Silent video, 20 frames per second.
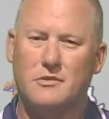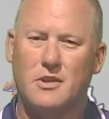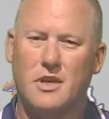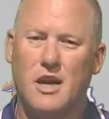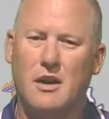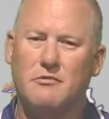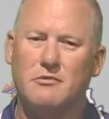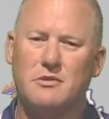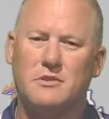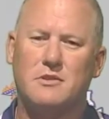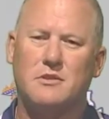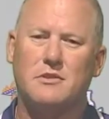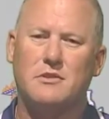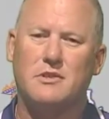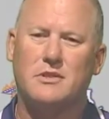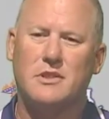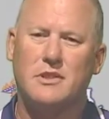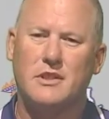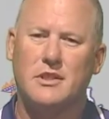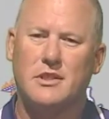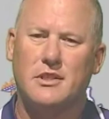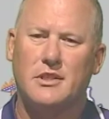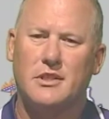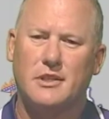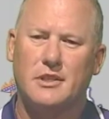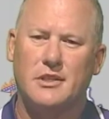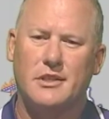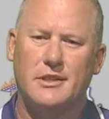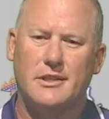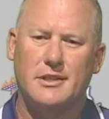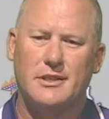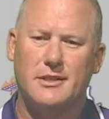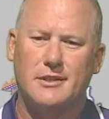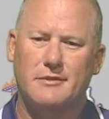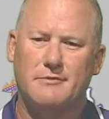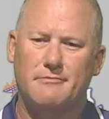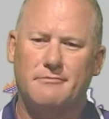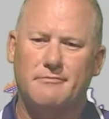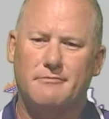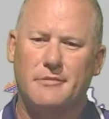And obviously,
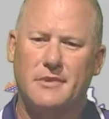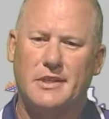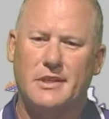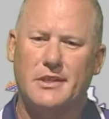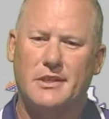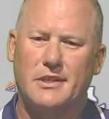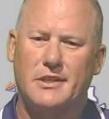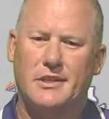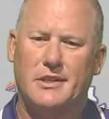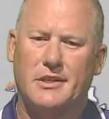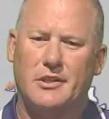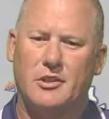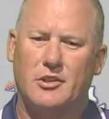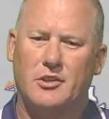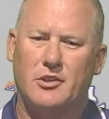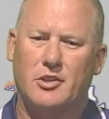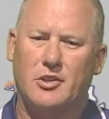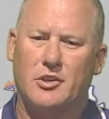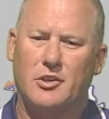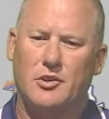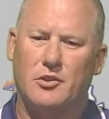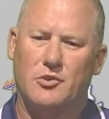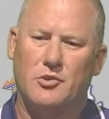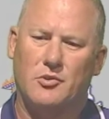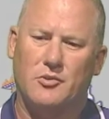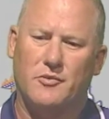you know,